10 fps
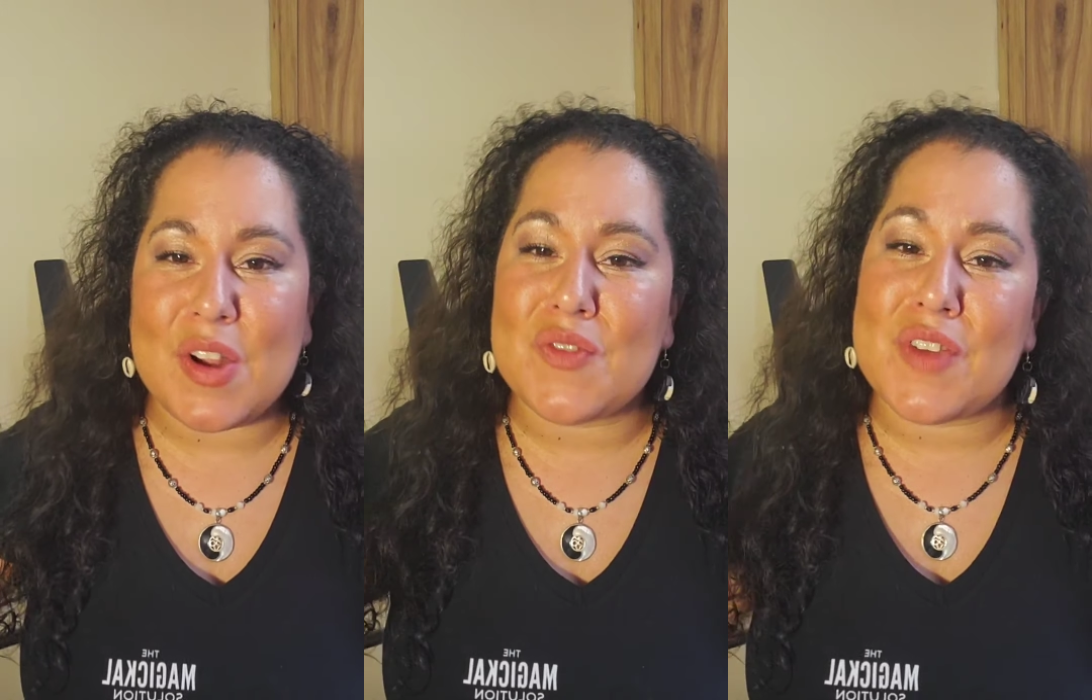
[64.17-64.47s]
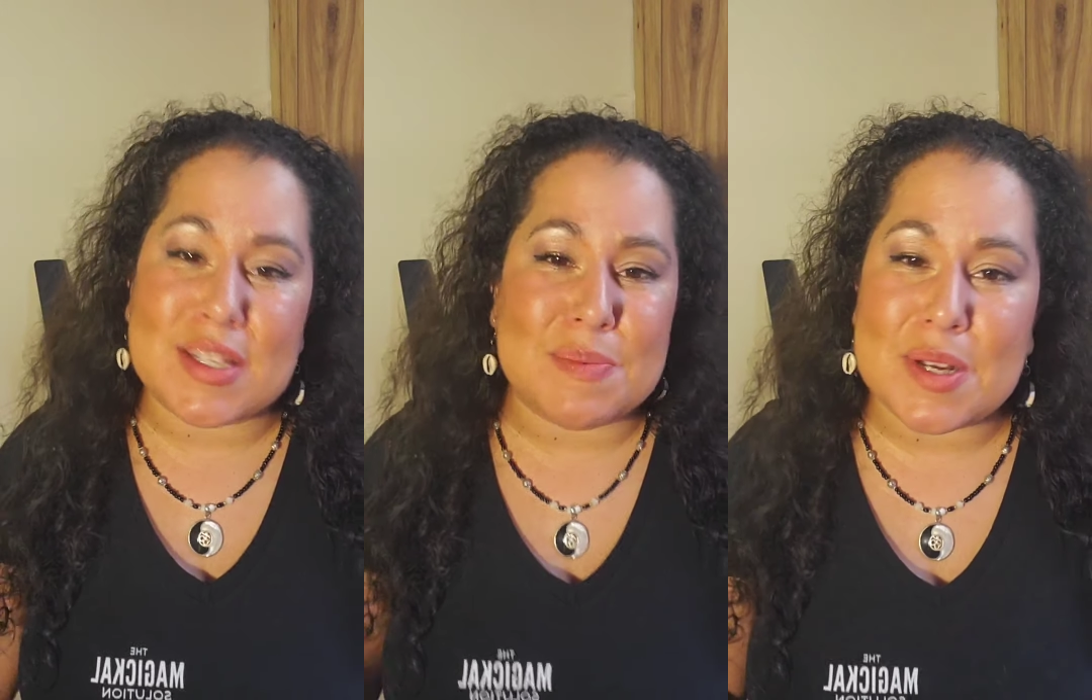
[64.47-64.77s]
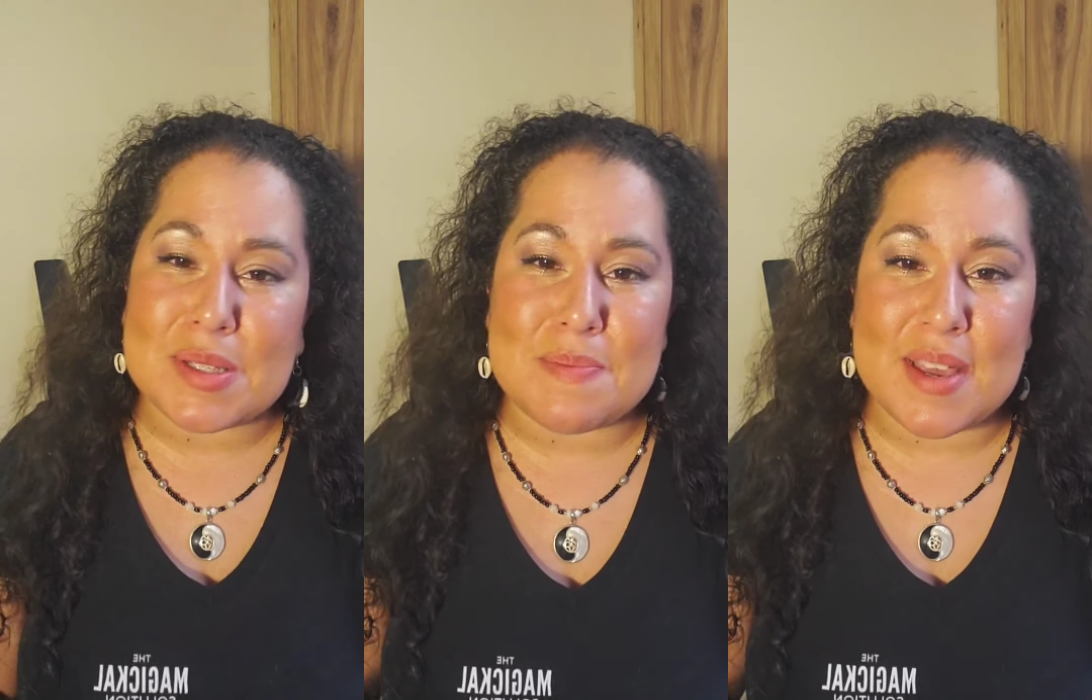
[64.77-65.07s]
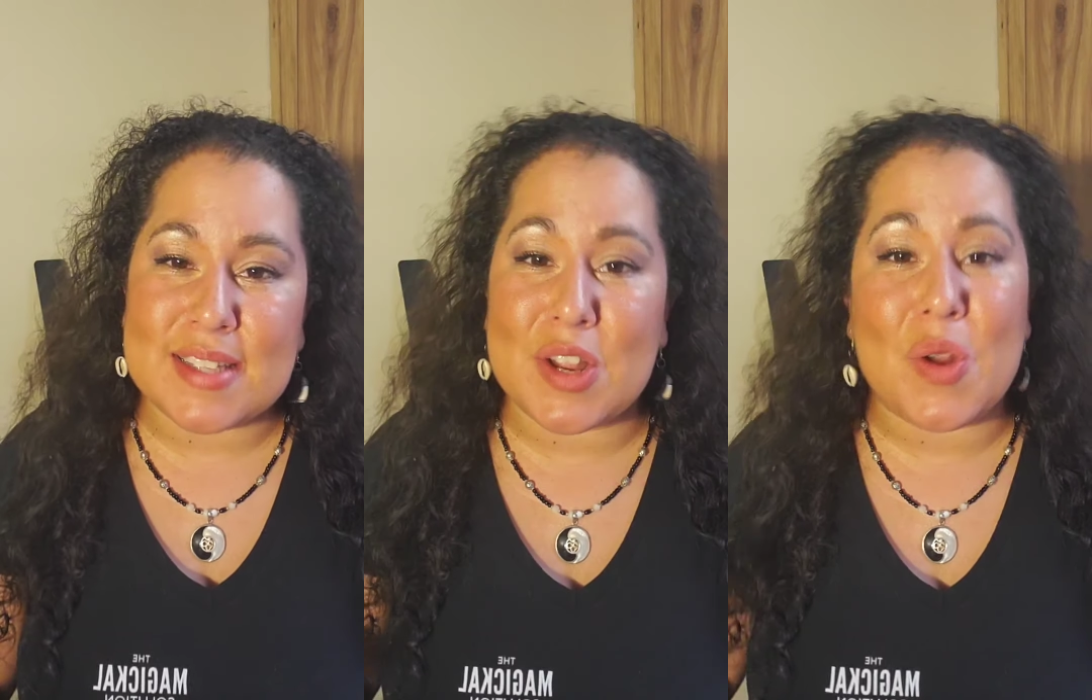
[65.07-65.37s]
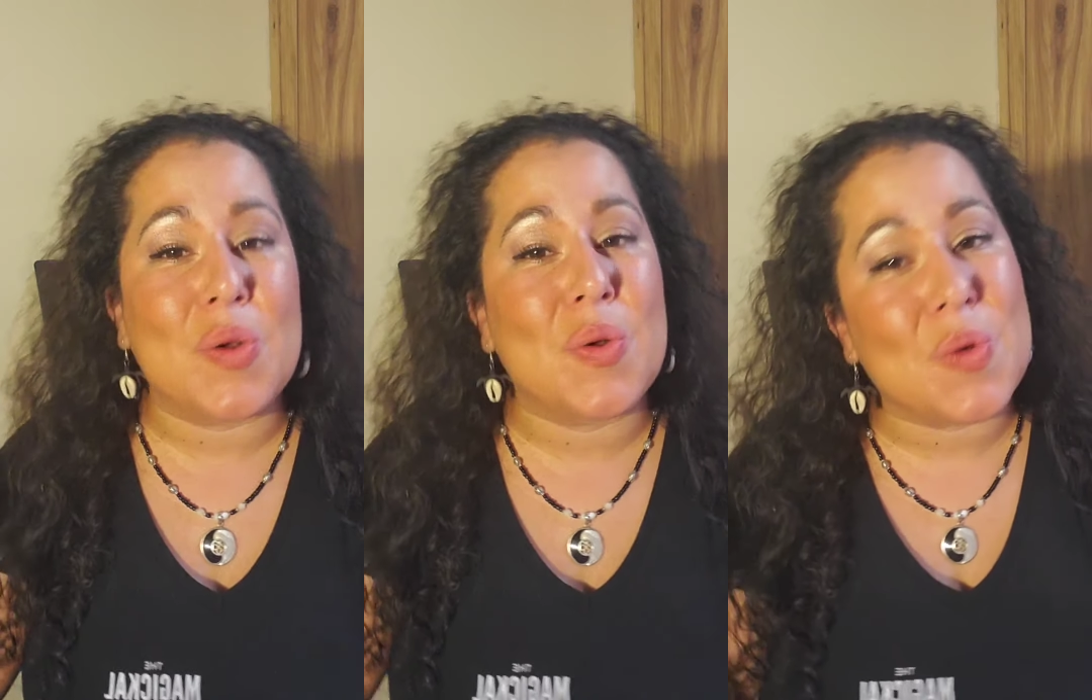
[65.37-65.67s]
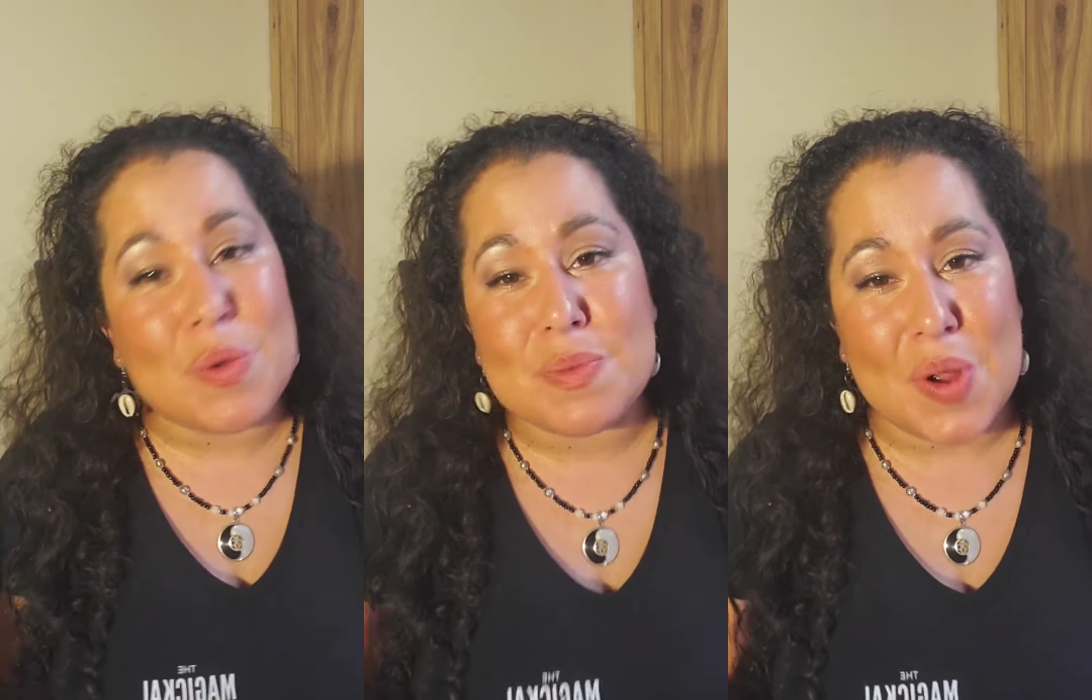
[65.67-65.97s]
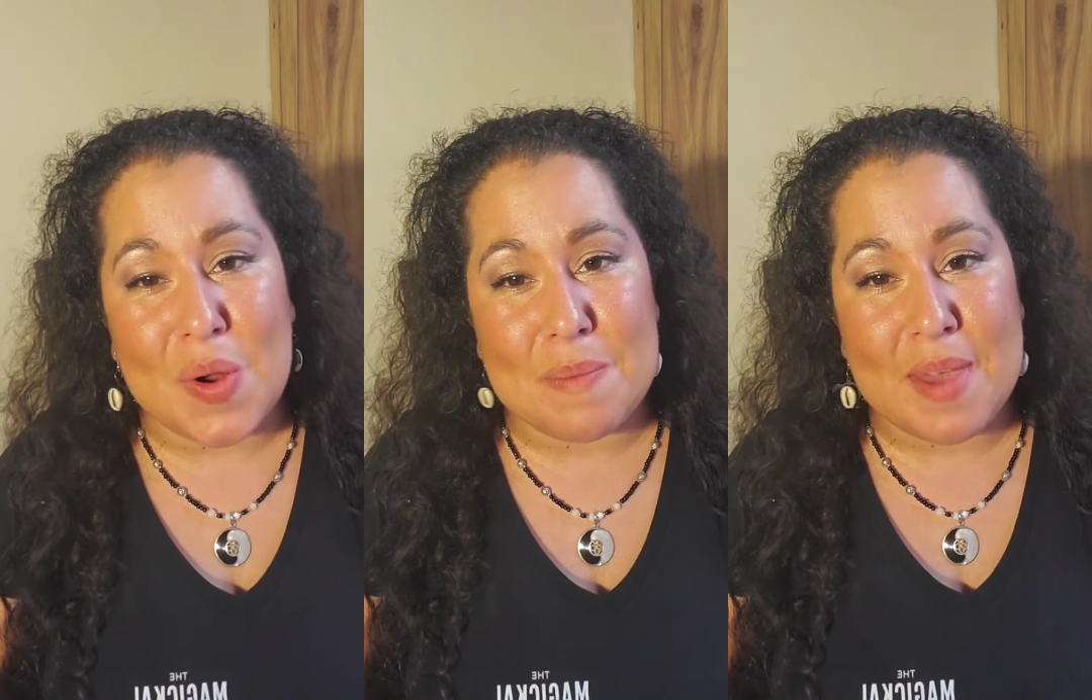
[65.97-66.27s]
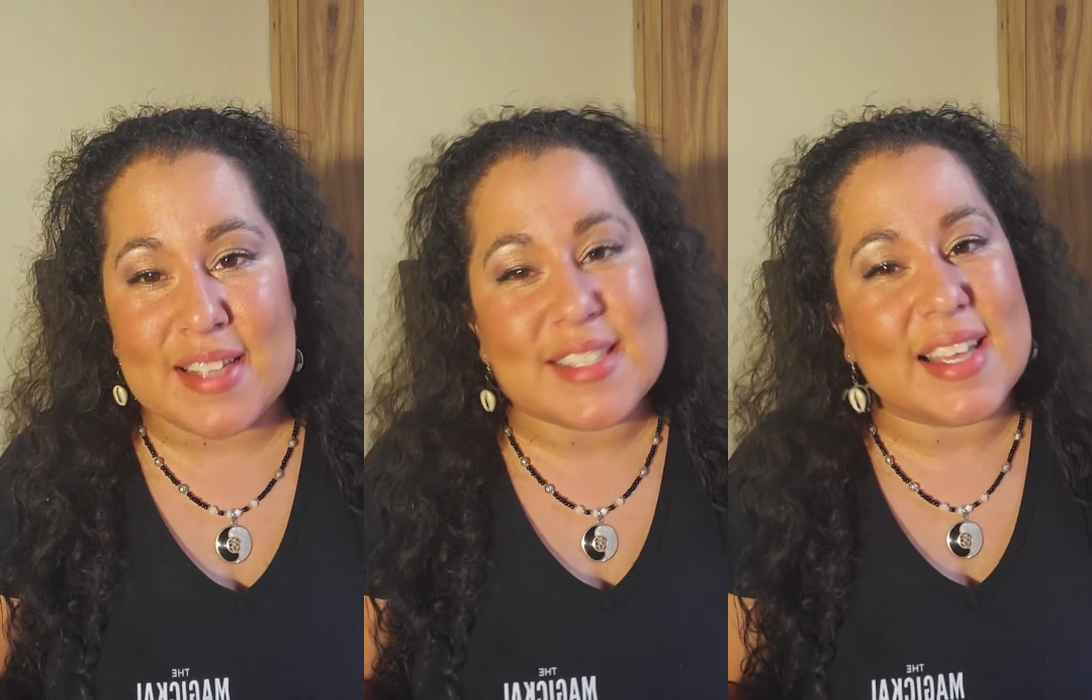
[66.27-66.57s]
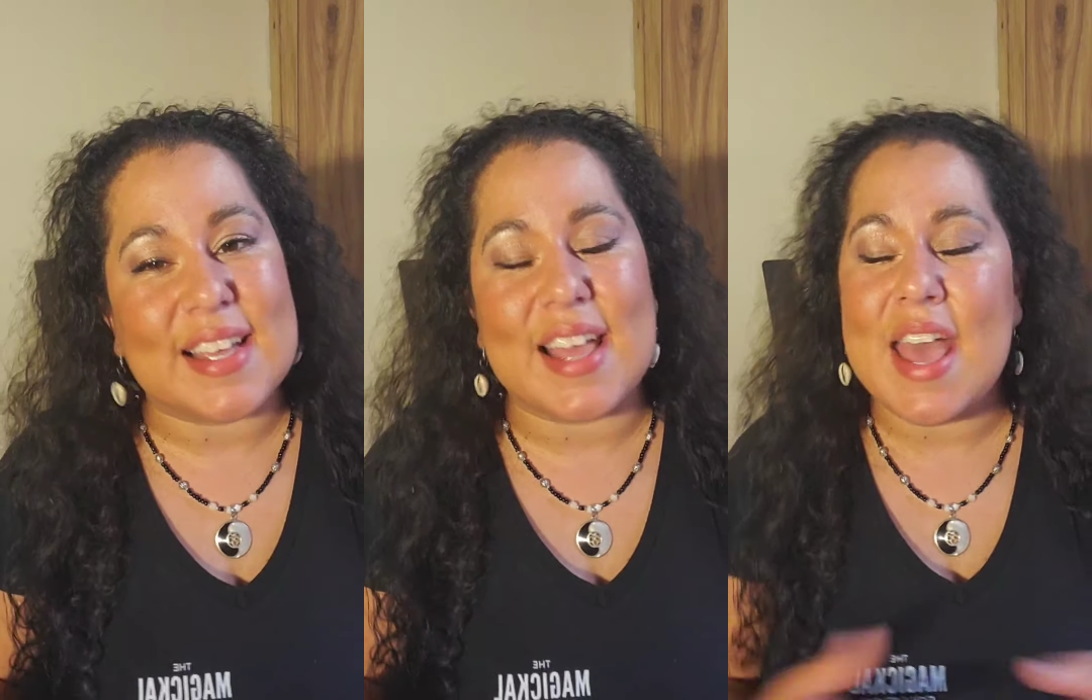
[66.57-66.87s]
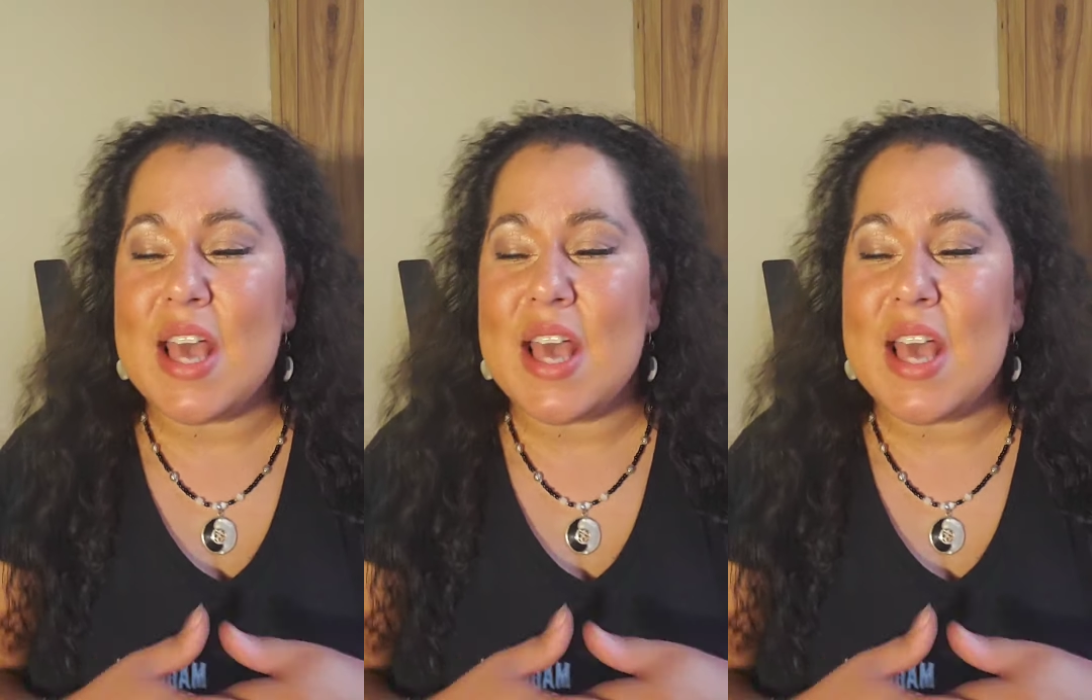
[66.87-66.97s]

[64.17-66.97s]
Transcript: Her Facebook is amazing. Her groups are amazing.